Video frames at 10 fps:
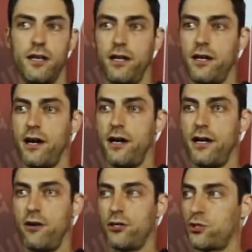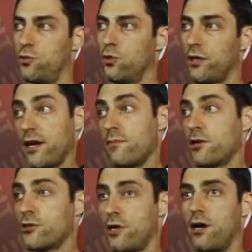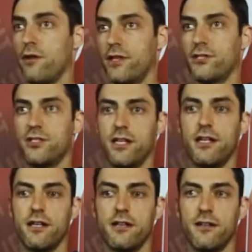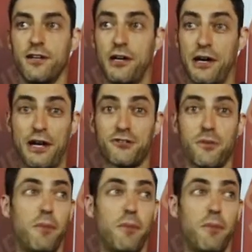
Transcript: in, uh, in our school and in Montreal. They just needed an extra